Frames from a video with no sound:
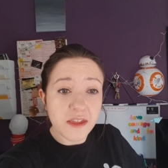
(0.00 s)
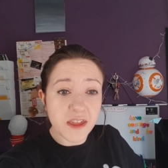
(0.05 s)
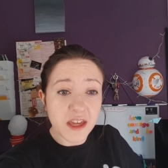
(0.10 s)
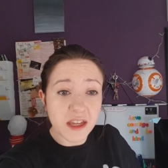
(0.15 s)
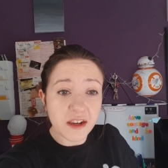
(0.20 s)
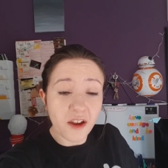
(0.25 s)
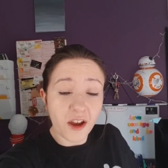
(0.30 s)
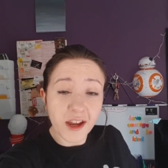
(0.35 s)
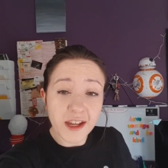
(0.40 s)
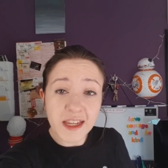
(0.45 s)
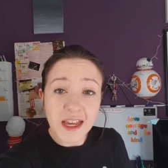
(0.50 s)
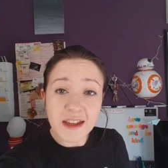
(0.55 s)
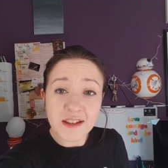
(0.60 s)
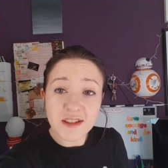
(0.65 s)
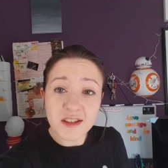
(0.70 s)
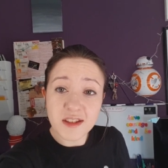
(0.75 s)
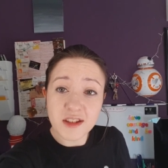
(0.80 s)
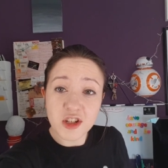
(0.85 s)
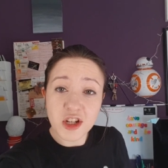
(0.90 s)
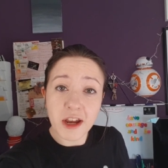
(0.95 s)
then I
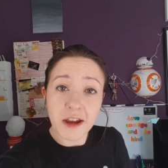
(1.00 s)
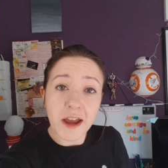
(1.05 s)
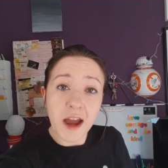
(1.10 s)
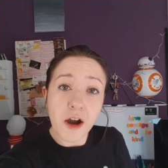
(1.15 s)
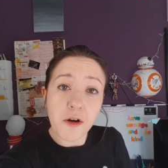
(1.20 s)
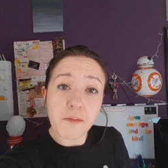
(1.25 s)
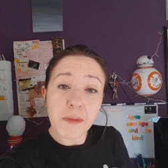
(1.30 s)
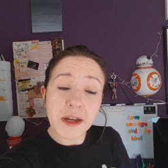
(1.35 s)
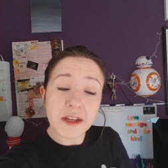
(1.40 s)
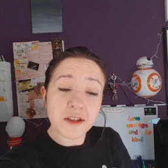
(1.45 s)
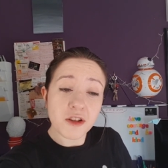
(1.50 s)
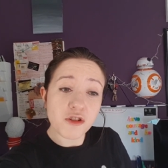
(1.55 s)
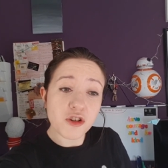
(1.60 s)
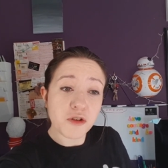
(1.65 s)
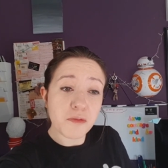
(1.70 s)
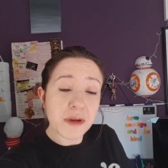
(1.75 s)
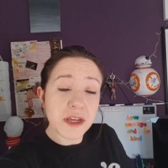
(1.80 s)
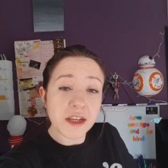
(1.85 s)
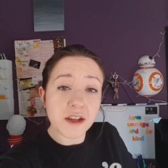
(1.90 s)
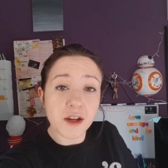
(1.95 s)
guess check out my
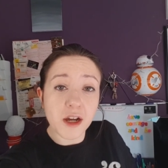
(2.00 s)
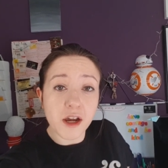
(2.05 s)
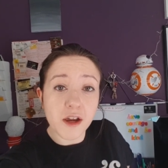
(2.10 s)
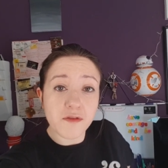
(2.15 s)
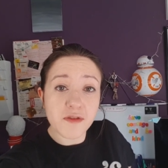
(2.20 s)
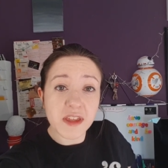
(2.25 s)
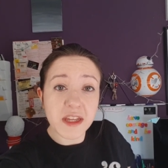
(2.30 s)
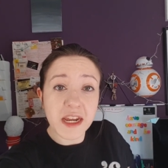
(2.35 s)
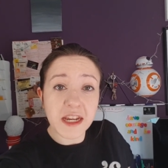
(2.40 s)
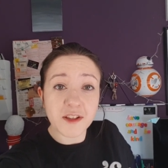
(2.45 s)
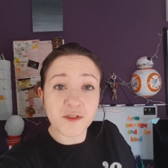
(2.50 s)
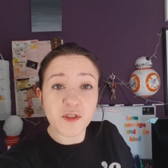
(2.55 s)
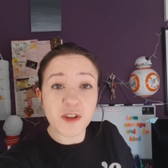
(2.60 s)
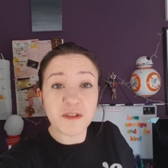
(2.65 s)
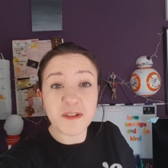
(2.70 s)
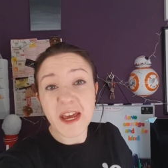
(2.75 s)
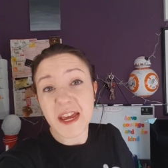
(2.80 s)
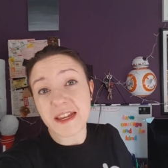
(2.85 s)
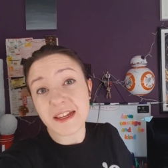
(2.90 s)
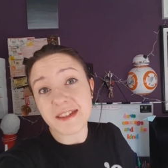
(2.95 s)
social media over the next
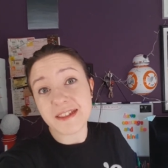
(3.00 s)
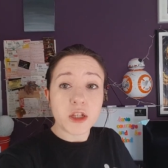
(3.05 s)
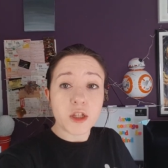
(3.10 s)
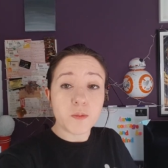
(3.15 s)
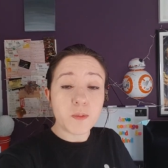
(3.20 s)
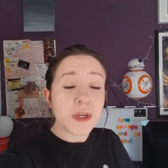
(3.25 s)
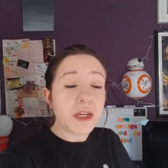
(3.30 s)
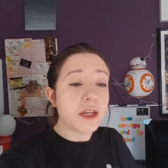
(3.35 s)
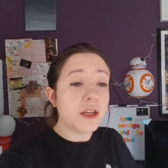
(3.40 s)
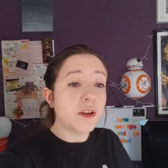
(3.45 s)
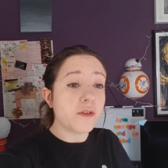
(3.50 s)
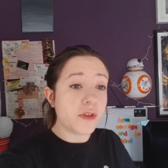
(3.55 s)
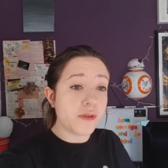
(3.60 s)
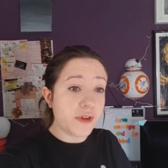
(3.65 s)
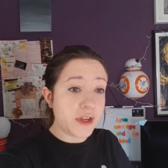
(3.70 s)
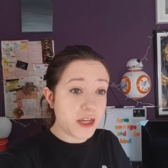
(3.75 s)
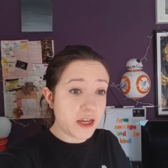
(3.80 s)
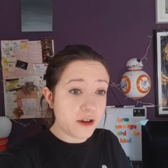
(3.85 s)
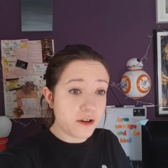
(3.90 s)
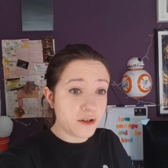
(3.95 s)
few days. Speaking of the
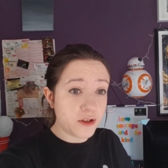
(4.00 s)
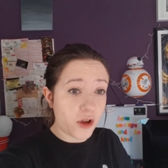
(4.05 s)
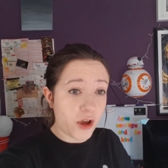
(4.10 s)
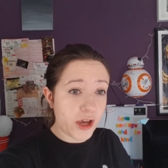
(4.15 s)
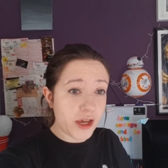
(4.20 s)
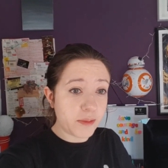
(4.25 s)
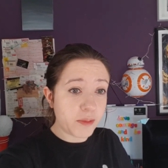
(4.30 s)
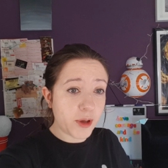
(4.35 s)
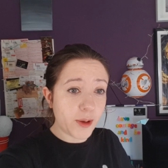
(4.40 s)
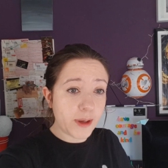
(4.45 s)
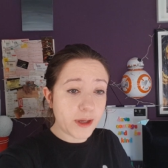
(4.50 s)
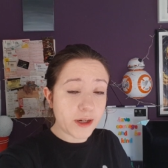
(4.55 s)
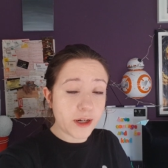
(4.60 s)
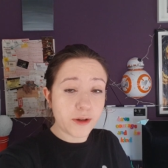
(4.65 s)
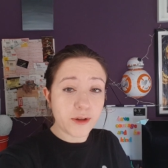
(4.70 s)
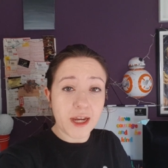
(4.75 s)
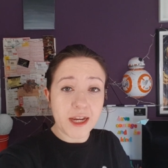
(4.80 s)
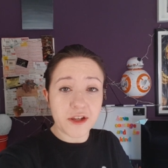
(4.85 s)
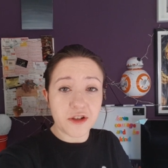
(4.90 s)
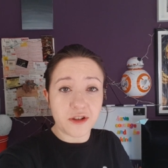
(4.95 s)
videos, I am going
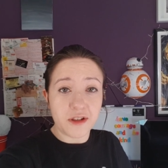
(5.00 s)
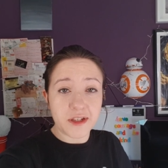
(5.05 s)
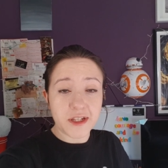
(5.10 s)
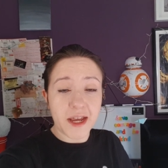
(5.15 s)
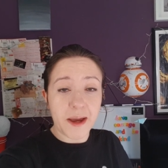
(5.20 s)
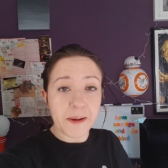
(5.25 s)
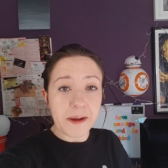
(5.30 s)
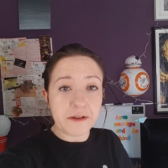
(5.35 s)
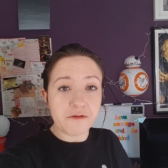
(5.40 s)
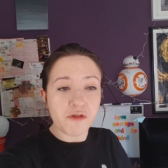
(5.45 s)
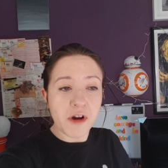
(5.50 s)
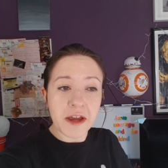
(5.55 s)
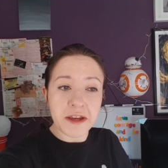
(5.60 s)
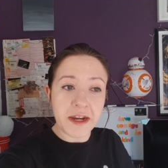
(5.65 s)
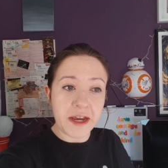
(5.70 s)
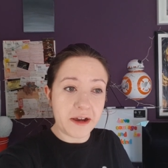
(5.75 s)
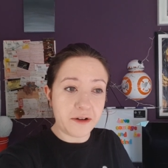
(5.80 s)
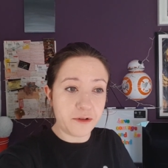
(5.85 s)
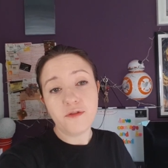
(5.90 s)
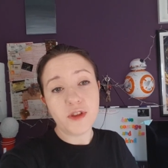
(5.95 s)
location scouting right
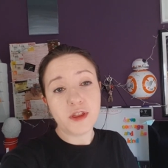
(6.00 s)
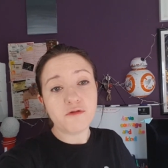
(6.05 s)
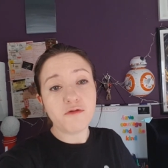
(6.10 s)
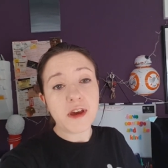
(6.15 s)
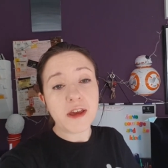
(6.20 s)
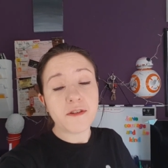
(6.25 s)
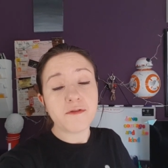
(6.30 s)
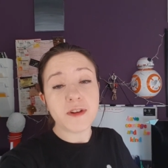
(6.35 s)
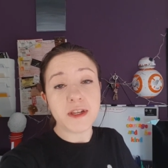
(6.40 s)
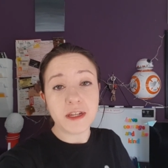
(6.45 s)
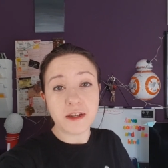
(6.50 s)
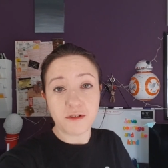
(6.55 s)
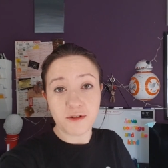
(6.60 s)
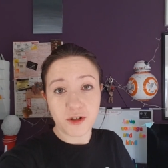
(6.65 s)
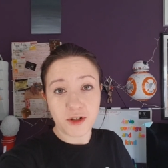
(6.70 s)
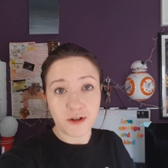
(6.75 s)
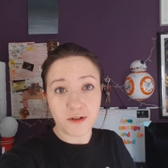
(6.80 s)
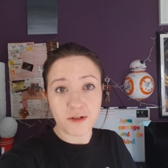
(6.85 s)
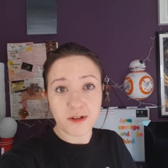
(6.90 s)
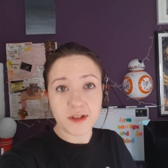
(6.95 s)
now for the Rey video
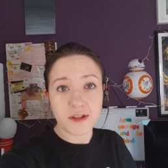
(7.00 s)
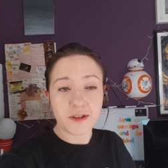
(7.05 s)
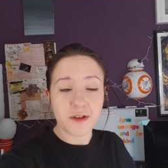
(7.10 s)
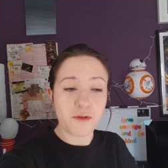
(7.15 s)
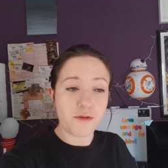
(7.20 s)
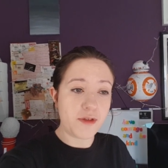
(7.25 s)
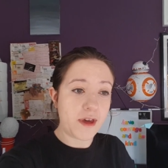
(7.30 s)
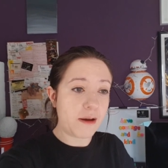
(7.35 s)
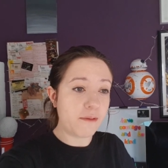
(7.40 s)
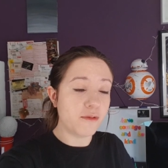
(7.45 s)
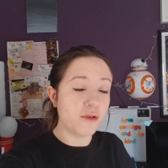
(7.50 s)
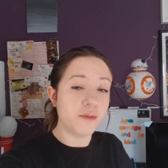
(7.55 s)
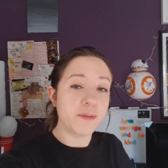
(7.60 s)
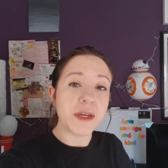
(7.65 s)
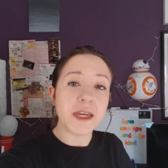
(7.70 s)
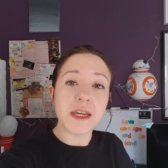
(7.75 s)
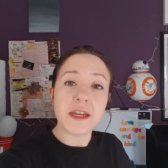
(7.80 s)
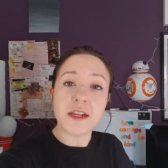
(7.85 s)
shoot, so that will be